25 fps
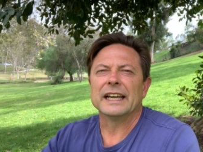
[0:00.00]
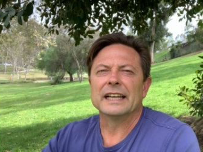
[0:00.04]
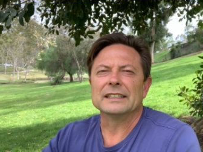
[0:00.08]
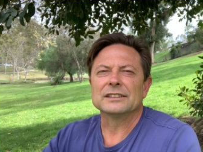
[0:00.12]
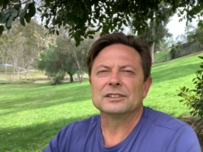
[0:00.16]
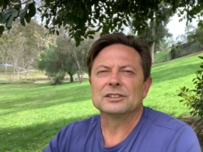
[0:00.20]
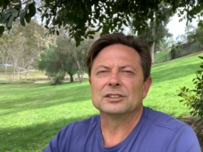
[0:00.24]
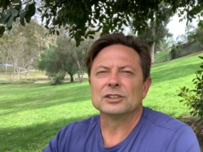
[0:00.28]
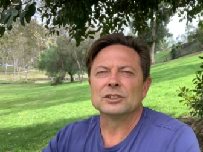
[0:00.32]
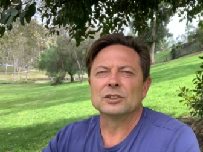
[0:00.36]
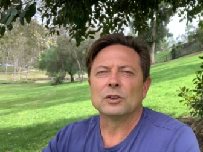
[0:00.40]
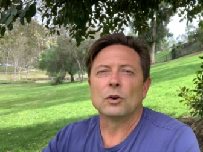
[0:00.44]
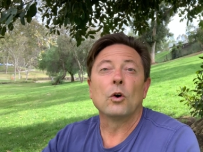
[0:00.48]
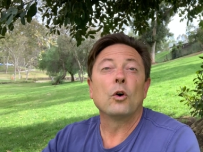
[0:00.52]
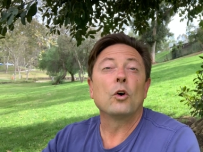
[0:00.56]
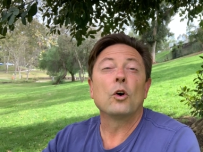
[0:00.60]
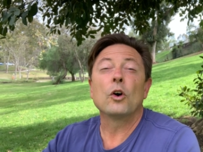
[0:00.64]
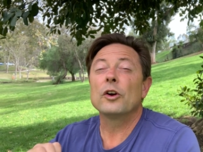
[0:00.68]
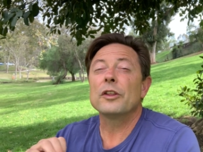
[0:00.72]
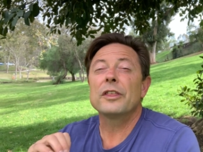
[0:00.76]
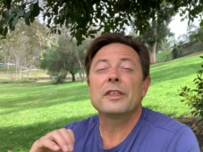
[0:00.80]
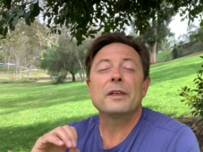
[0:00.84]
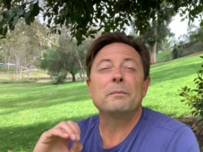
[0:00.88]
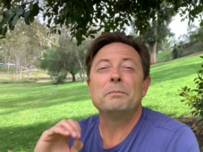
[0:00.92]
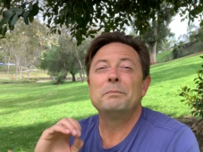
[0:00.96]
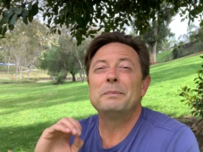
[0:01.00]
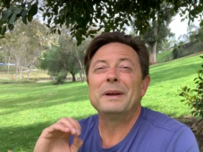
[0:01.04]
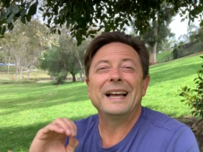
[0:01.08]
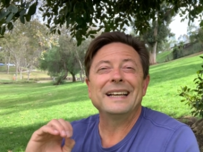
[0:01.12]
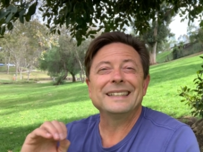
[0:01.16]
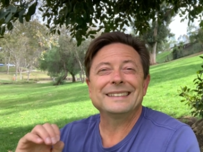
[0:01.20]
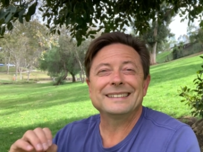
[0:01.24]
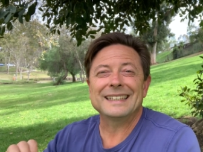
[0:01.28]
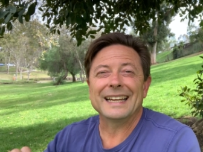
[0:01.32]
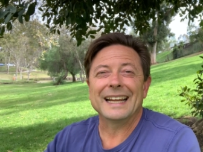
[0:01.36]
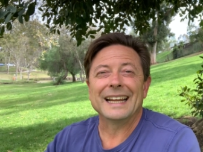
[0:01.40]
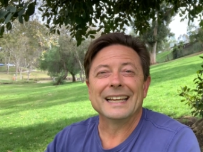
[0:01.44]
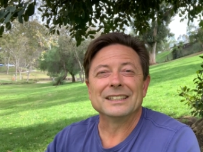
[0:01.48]
answer or the
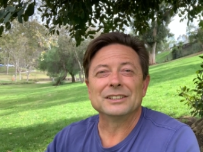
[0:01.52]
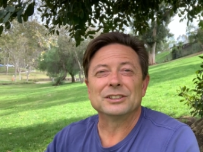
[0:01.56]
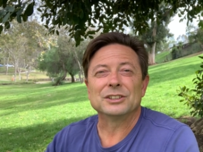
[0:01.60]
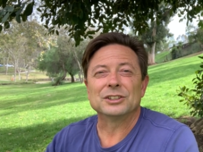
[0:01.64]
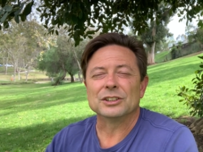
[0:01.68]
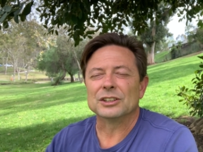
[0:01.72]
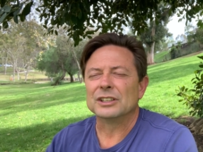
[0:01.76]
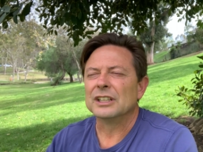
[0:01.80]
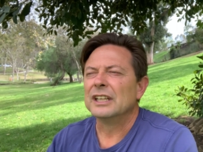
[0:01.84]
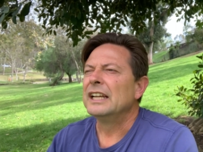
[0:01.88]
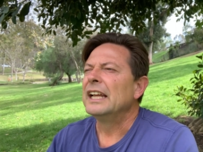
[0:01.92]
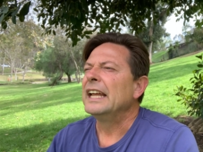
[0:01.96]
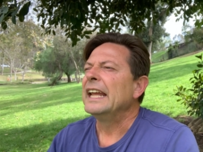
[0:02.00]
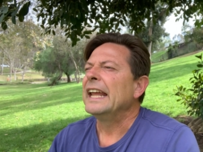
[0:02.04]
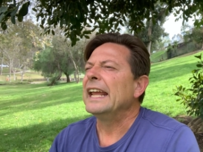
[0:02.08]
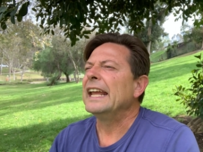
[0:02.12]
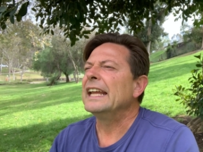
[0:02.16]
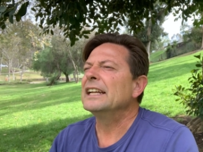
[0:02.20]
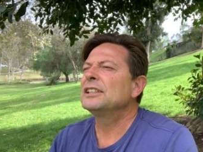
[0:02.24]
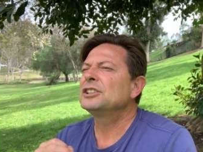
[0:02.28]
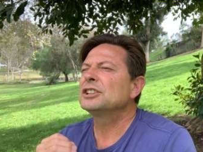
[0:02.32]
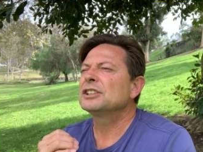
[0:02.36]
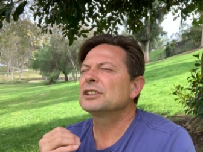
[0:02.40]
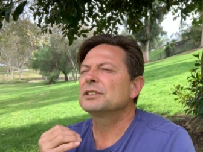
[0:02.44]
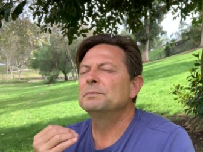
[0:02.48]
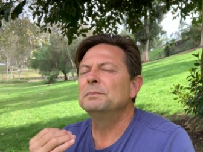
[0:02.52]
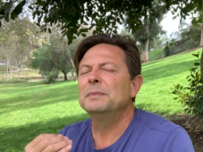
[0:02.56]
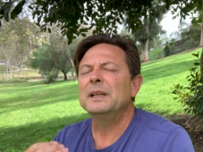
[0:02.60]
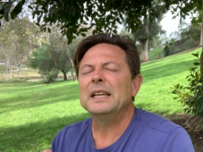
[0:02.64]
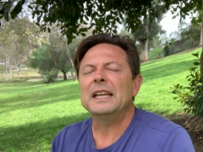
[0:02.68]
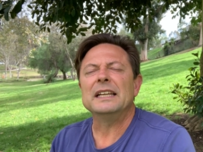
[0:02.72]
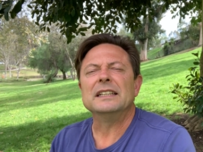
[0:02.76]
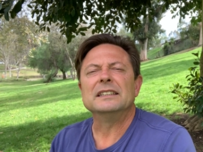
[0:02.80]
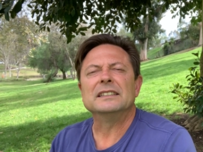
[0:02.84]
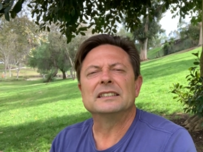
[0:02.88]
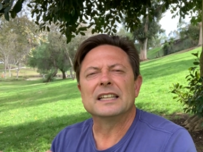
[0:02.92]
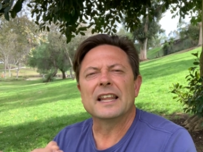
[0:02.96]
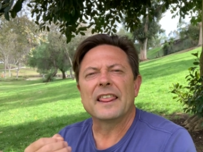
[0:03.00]
best answer. It just
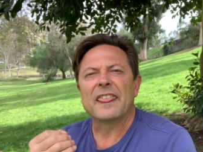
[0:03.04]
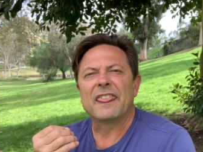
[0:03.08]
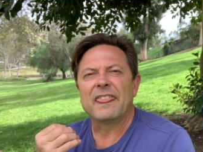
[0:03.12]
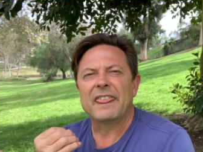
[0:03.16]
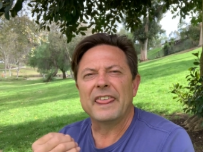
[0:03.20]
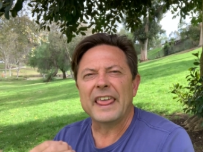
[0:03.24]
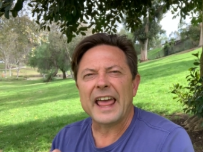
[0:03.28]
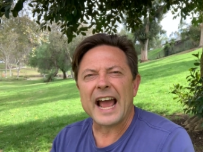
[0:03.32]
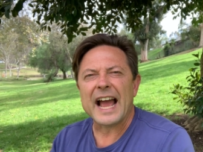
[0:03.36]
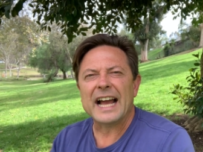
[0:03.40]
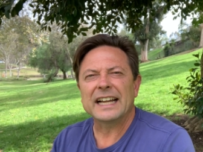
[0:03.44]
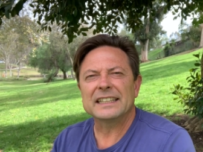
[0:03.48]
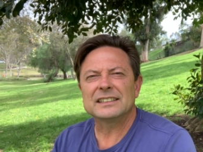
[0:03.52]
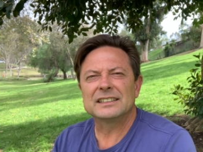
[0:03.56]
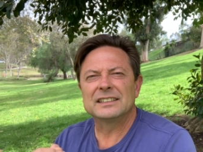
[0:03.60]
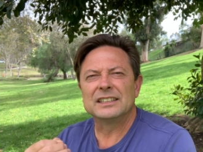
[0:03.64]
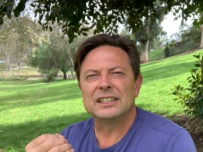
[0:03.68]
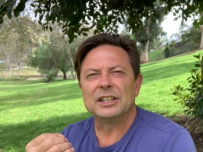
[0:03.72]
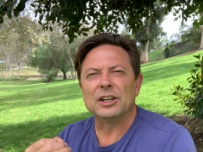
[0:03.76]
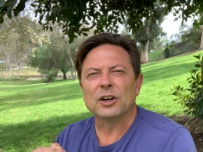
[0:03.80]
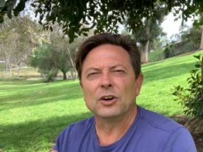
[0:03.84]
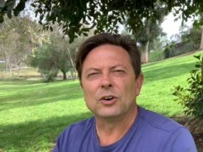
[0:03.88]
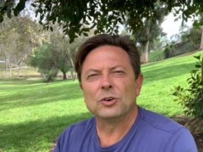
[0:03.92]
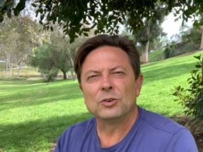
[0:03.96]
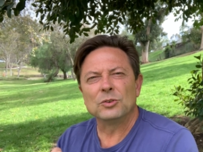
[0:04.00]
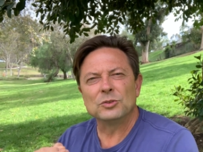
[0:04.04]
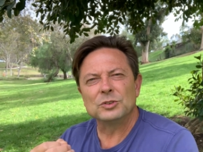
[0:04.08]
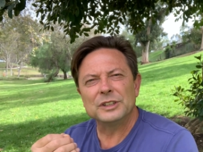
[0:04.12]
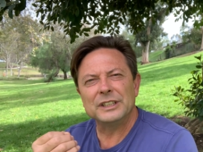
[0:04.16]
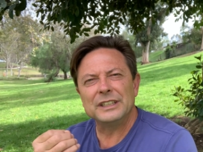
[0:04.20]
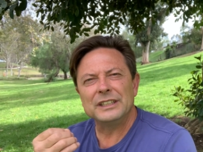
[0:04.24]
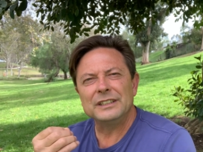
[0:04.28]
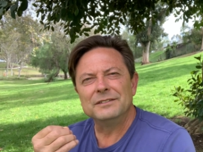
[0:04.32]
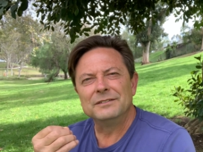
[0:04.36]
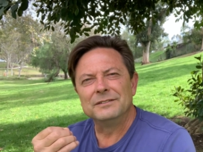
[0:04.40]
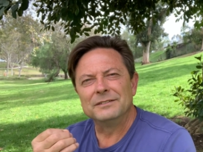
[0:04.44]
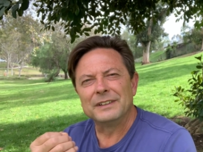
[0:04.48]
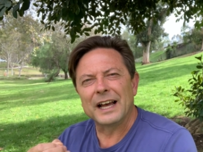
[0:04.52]
means that's the
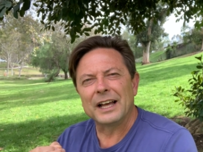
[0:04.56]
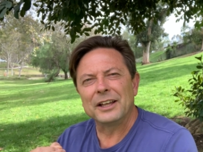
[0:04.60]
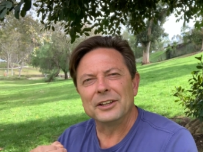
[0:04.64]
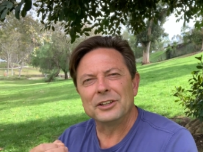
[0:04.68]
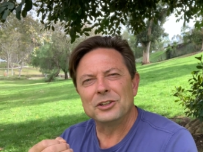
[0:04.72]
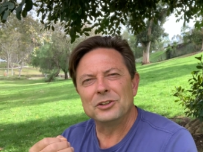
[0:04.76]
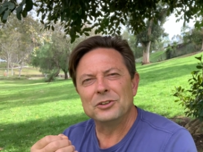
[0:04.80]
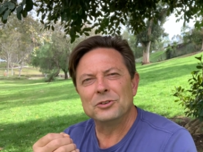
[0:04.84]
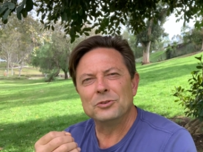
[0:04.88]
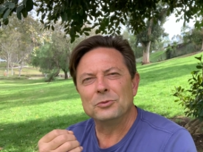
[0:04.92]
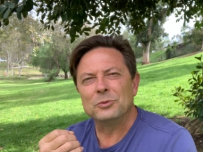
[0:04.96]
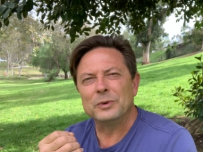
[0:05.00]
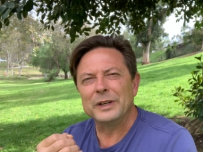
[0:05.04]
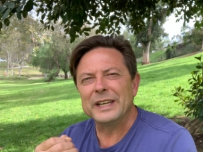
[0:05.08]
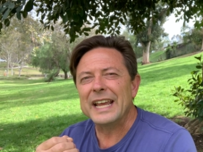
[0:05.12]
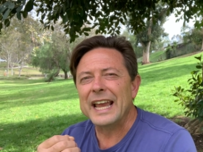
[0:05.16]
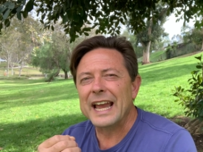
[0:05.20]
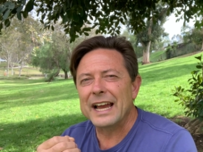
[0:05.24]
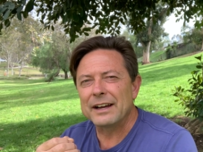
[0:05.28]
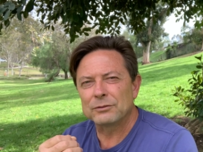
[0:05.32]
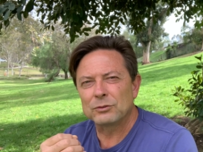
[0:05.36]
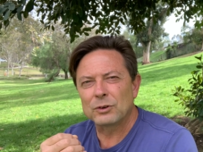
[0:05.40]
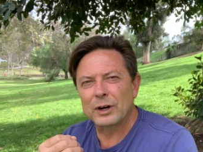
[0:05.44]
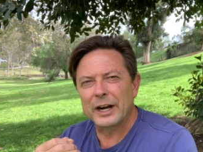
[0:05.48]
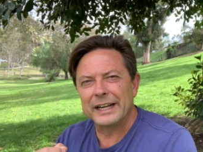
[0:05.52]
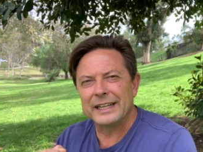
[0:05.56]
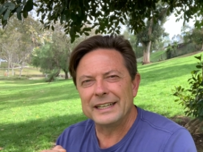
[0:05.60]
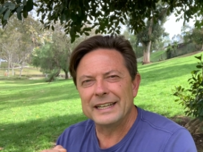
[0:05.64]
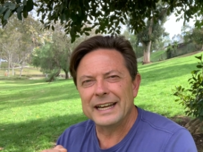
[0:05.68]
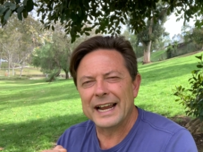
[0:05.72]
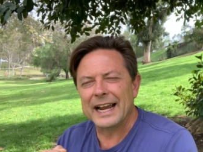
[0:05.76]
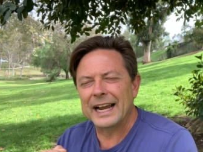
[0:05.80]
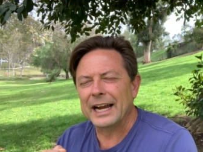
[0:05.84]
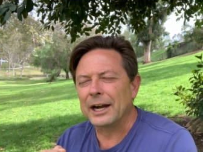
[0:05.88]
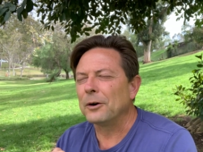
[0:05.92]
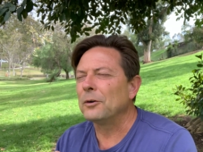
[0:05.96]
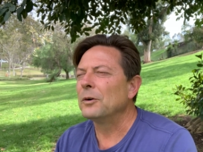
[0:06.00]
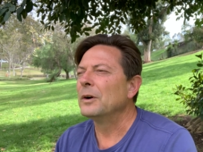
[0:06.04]
only value we have right
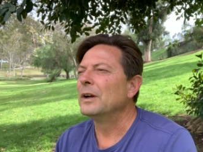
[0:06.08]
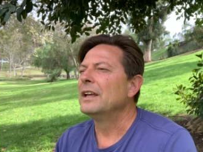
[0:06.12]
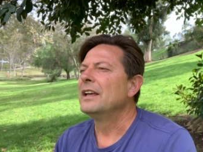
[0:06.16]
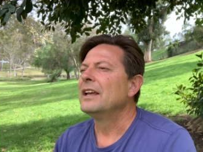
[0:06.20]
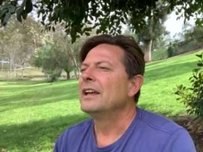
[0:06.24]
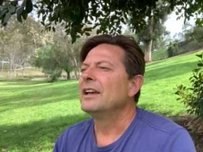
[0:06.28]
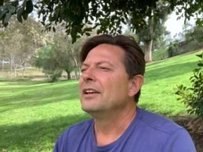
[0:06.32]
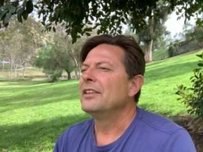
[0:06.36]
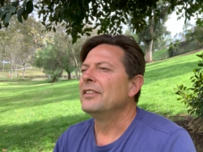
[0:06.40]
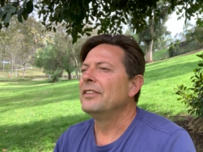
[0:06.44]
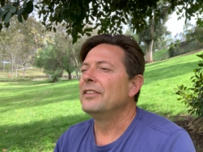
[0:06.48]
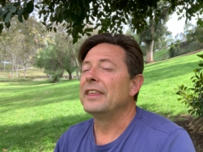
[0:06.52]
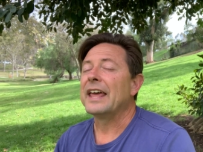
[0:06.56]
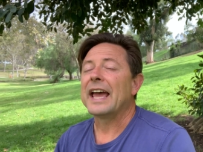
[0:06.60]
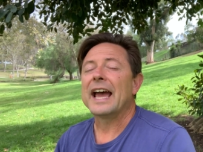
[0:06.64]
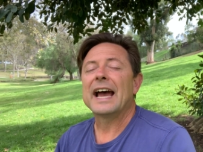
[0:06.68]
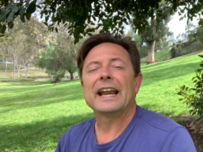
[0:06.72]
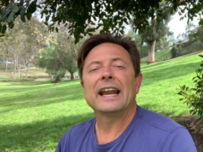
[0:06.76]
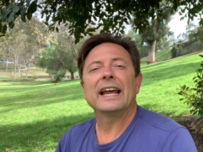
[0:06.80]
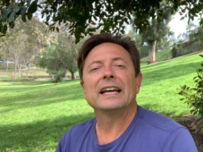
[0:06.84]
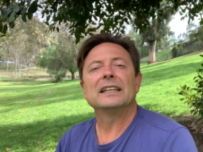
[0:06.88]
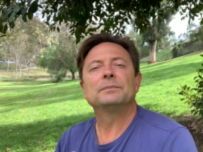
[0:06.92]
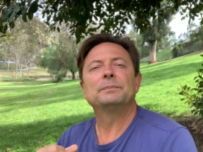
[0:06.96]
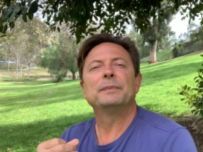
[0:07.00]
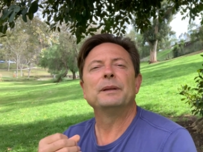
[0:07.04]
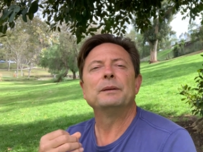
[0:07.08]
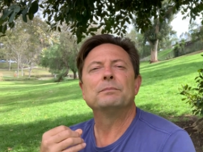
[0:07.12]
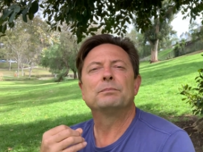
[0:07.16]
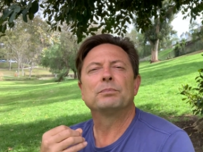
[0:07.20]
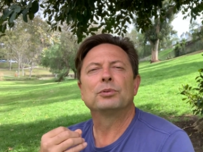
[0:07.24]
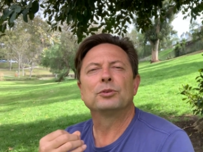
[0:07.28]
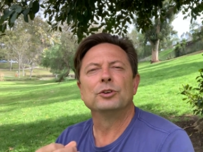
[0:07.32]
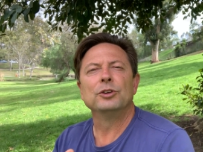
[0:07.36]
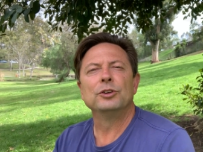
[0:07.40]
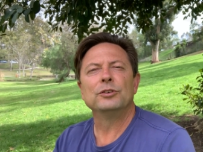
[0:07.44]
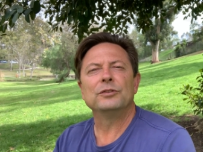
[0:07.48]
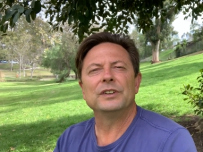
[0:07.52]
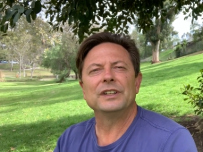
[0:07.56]
now that has been
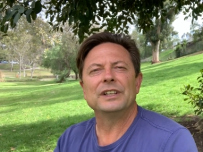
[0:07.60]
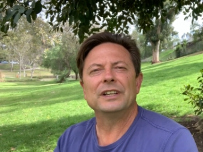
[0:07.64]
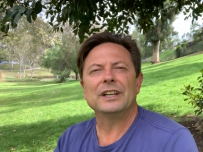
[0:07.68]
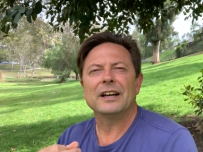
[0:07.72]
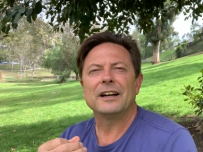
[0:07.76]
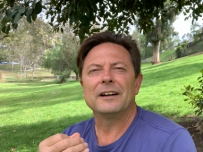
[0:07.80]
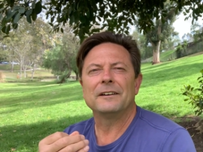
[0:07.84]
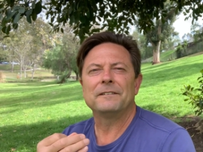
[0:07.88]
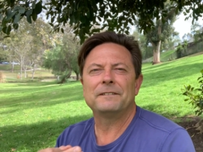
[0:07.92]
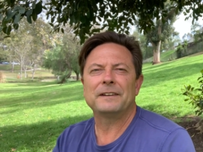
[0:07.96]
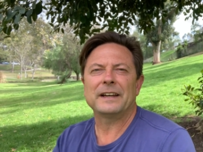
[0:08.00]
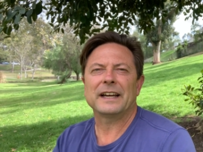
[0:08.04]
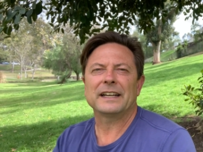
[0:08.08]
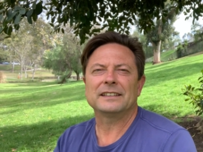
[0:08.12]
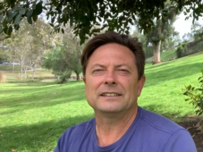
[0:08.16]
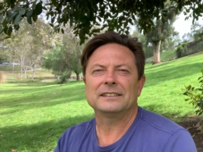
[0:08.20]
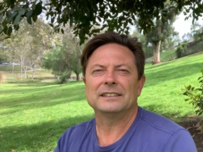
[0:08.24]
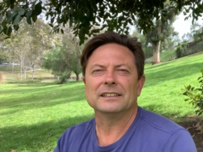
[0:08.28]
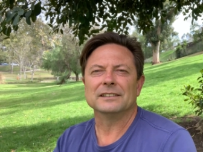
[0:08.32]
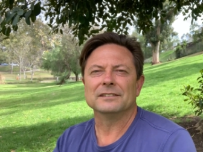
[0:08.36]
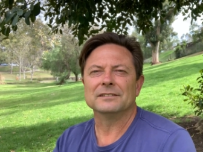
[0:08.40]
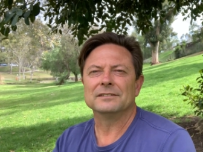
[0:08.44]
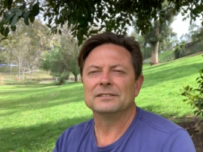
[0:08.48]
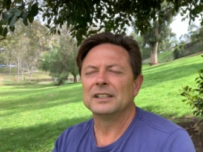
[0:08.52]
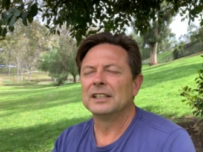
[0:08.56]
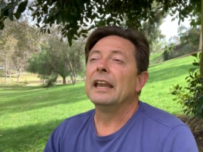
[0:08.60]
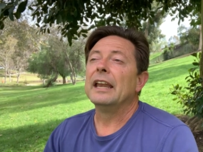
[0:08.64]
proven effective.